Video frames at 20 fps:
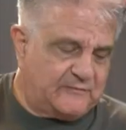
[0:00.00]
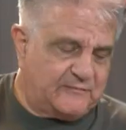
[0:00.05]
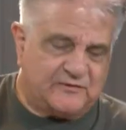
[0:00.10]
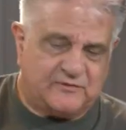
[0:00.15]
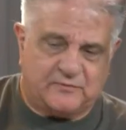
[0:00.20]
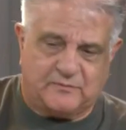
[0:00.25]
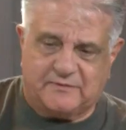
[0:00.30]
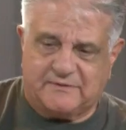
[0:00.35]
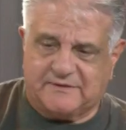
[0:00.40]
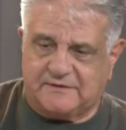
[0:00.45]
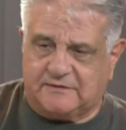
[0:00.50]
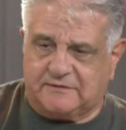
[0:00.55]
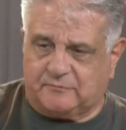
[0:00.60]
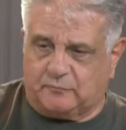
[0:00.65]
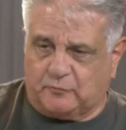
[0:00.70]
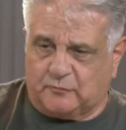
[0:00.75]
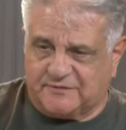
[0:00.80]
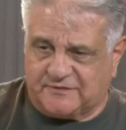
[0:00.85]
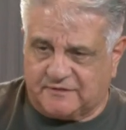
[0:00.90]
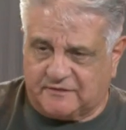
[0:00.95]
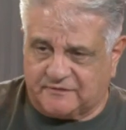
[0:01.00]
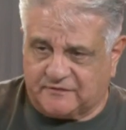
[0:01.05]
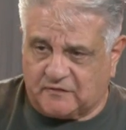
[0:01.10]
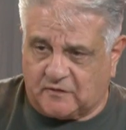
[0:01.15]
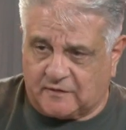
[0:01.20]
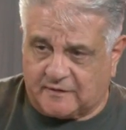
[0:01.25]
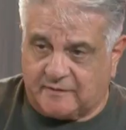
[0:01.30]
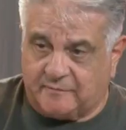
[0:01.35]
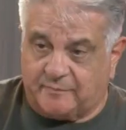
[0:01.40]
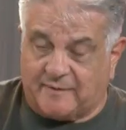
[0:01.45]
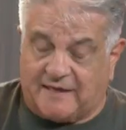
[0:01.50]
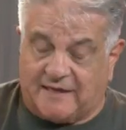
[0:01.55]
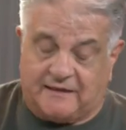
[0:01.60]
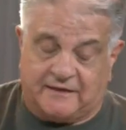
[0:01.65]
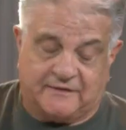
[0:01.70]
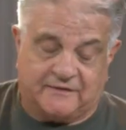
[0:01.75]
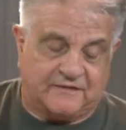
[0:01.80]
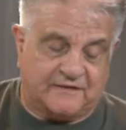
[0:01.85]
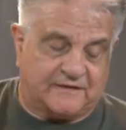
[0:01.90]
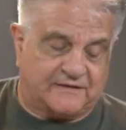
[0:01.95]
because we're still we're still talking
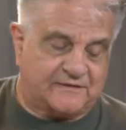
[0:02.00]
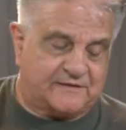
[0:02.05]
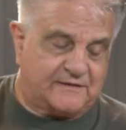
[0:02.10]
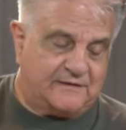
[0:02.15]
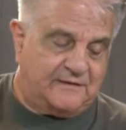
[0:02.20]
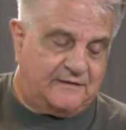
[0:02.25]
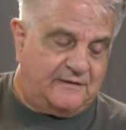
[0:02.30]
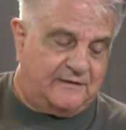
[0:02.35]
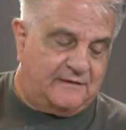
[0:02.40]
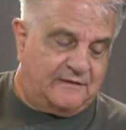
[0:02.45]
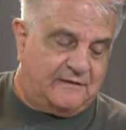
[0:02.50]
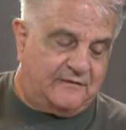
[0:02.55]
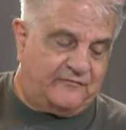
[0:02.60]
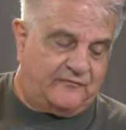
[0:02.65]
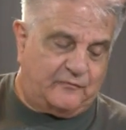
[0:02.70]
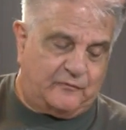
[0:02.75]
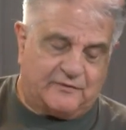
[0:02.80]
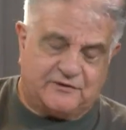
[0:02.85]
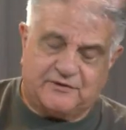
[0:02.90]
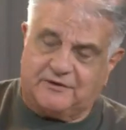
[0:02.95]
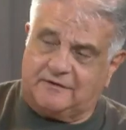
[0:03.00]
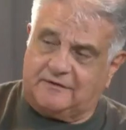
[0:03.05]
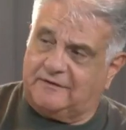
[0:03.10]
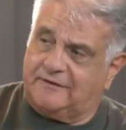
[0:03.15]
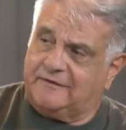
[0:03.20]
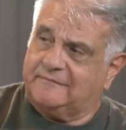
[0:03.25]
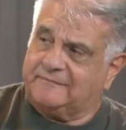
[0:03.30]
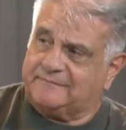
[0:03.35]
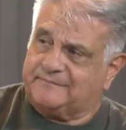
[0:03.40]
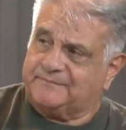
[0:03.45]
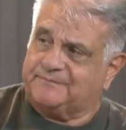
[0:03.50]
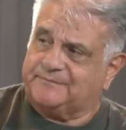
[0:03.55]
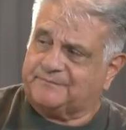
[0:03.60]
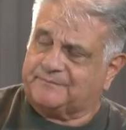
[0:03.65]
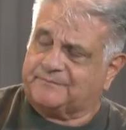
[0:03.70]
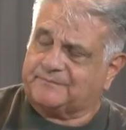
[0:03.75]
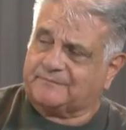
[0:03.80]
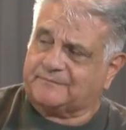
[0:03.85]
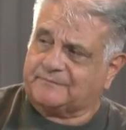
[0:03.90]
politics. But um, unfortunately, you know,